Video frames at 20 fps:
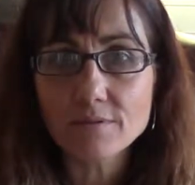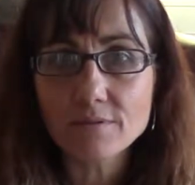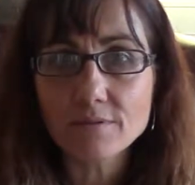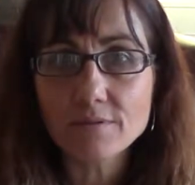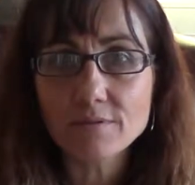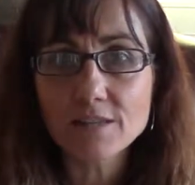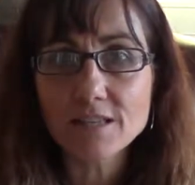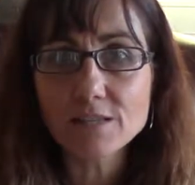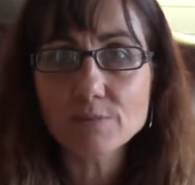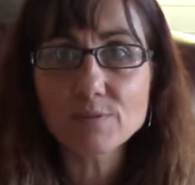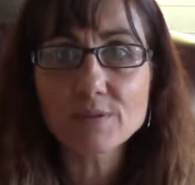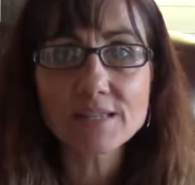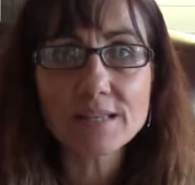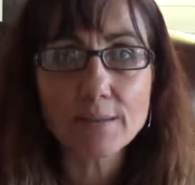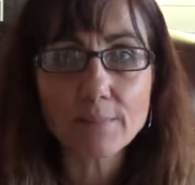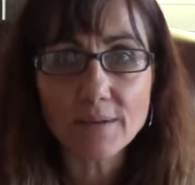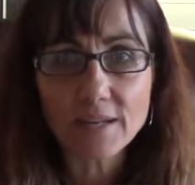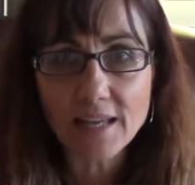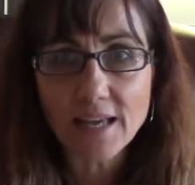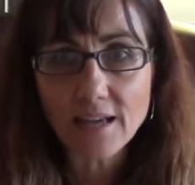list with
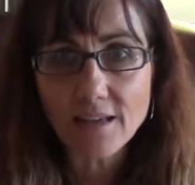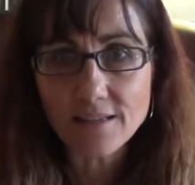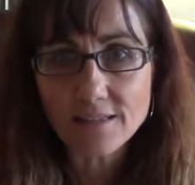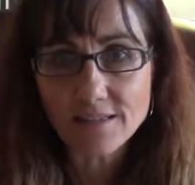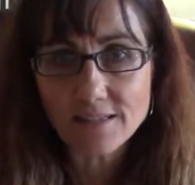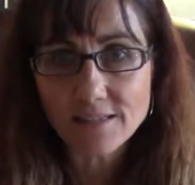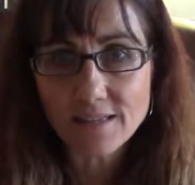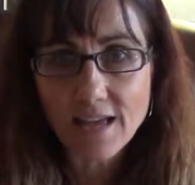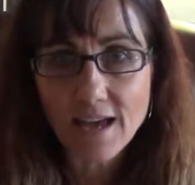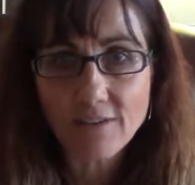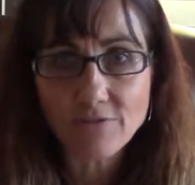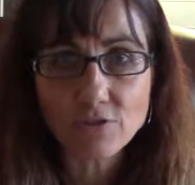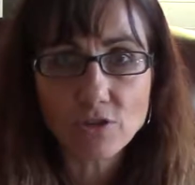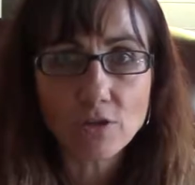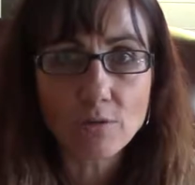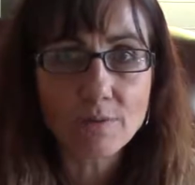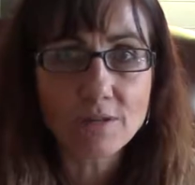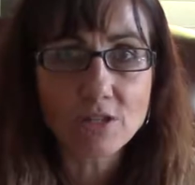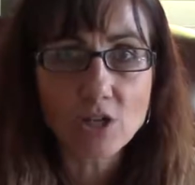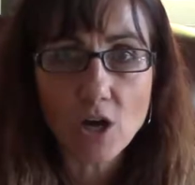somebody else after
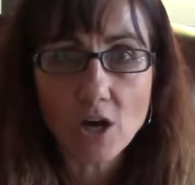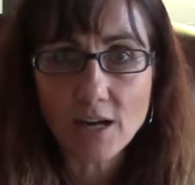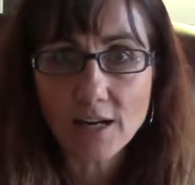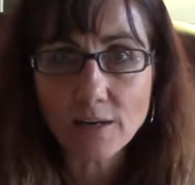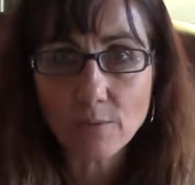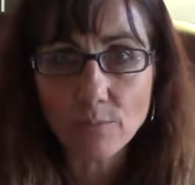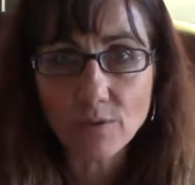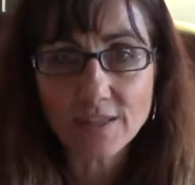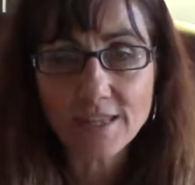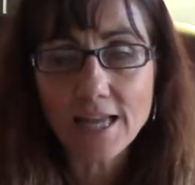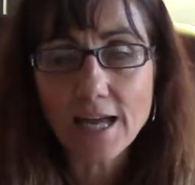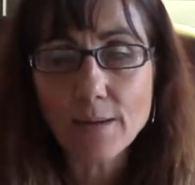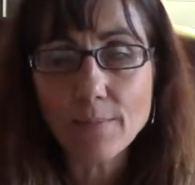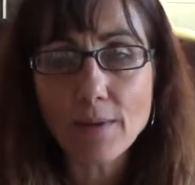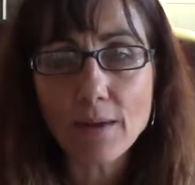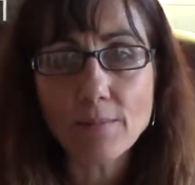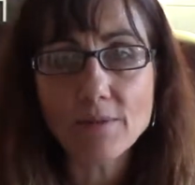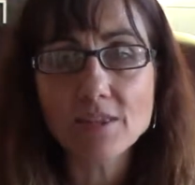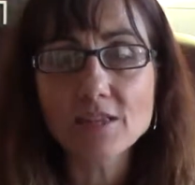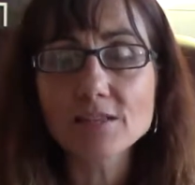you've been talking with them,
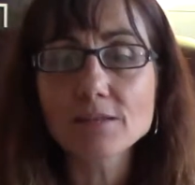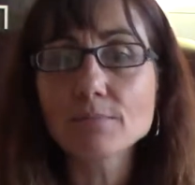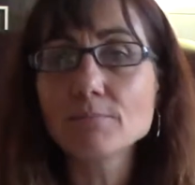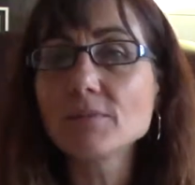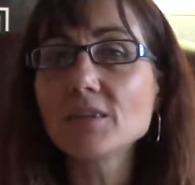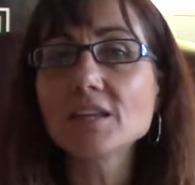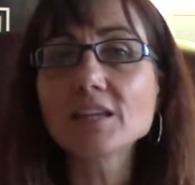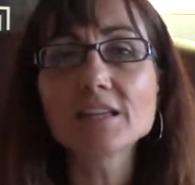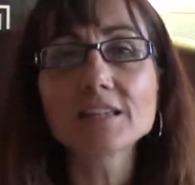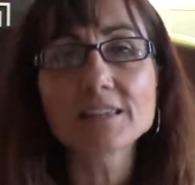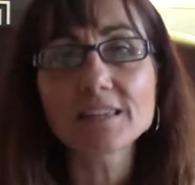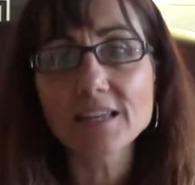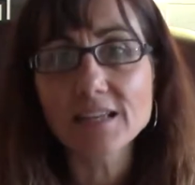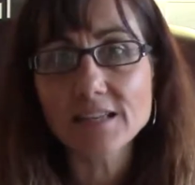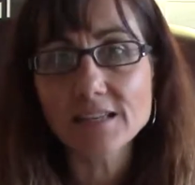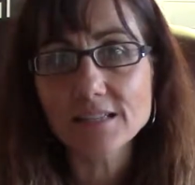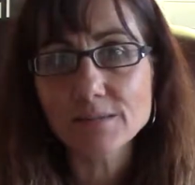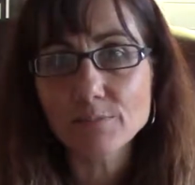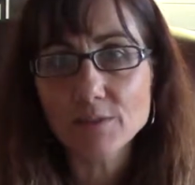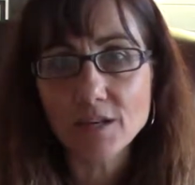I mean, there's a million
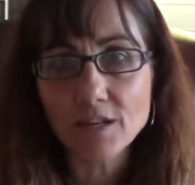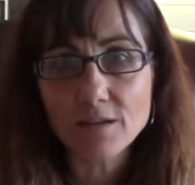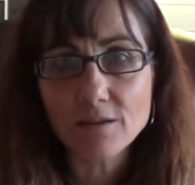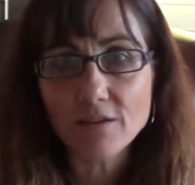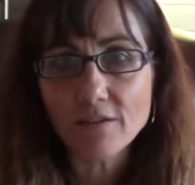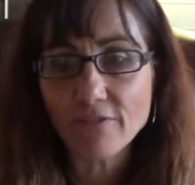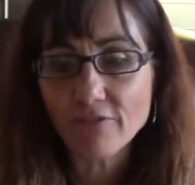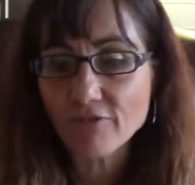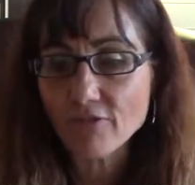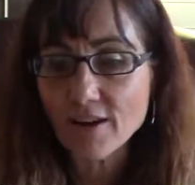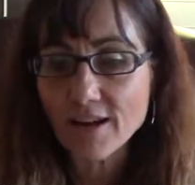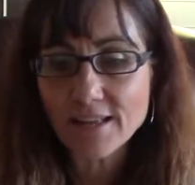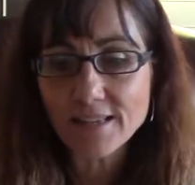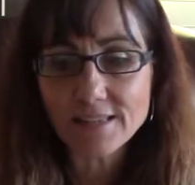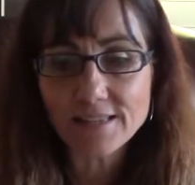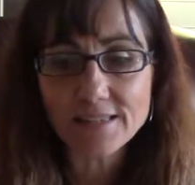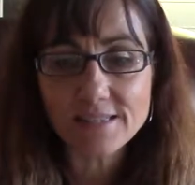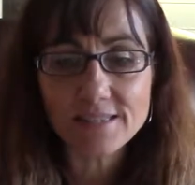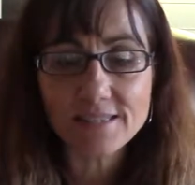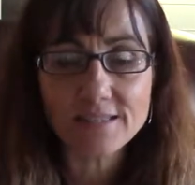things. Your
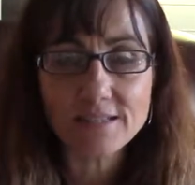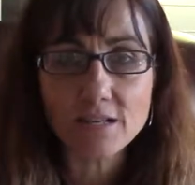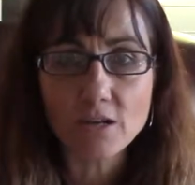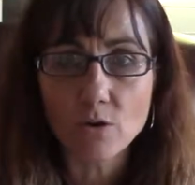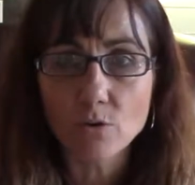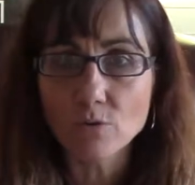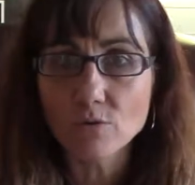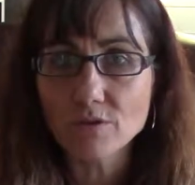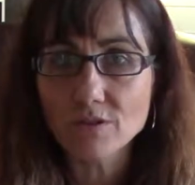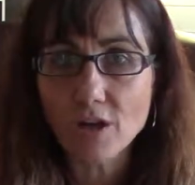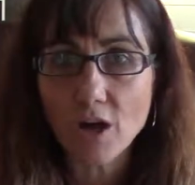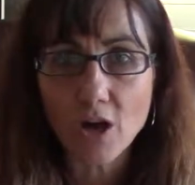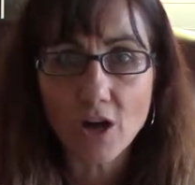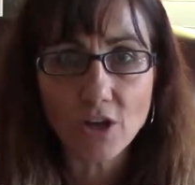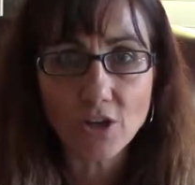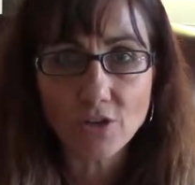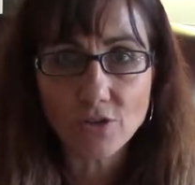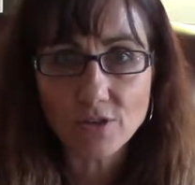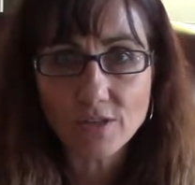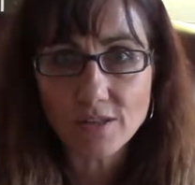friends don't
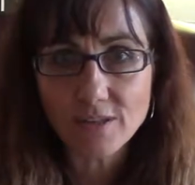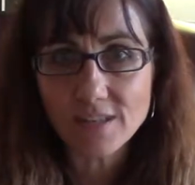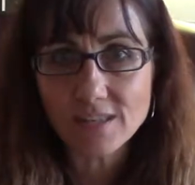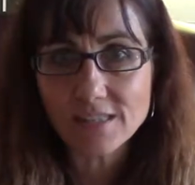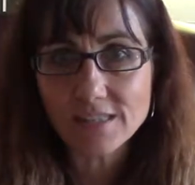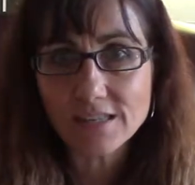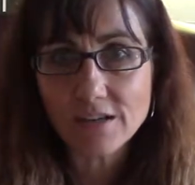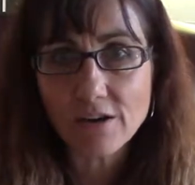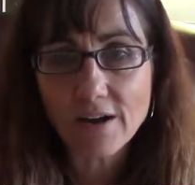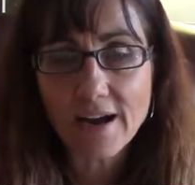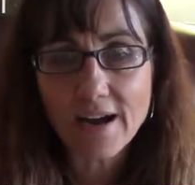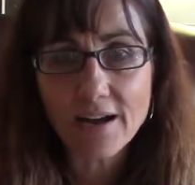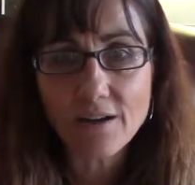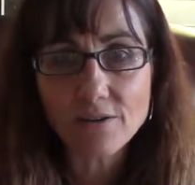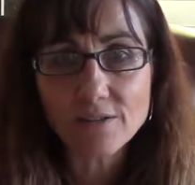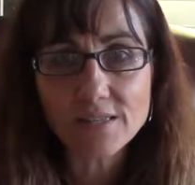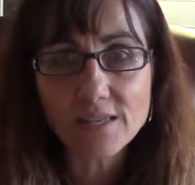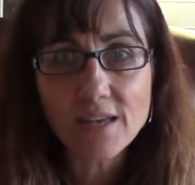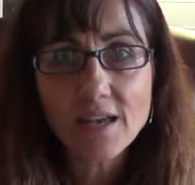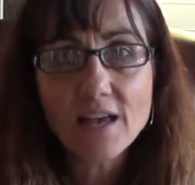call you to list their
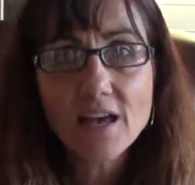house.